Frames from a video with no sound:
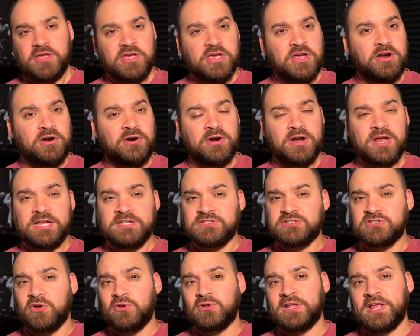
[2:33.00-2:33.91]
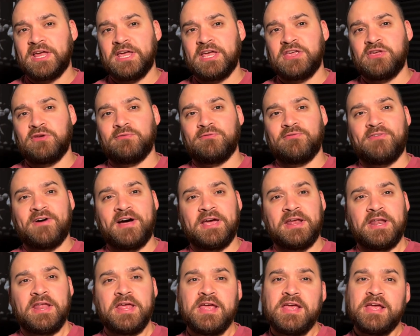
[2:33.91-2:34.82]
Here in Salt Lake, you'll
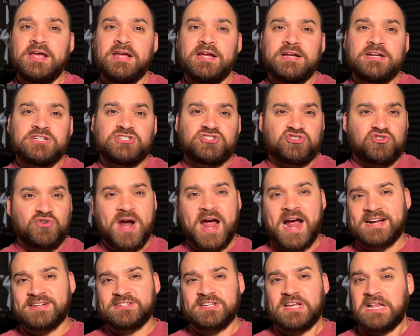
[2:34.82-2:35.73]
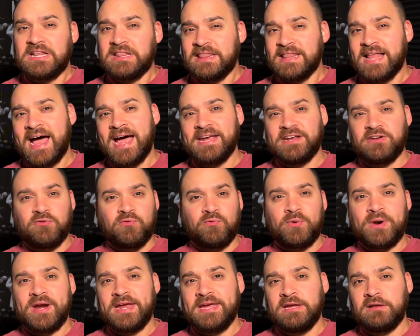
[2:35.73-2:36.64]
find Trax Light
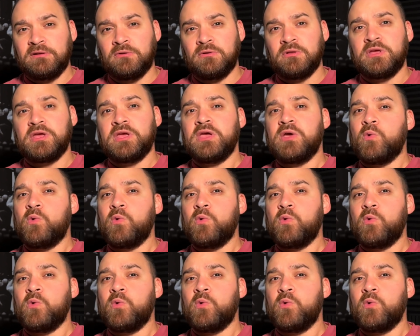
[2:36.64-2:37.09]
Rail,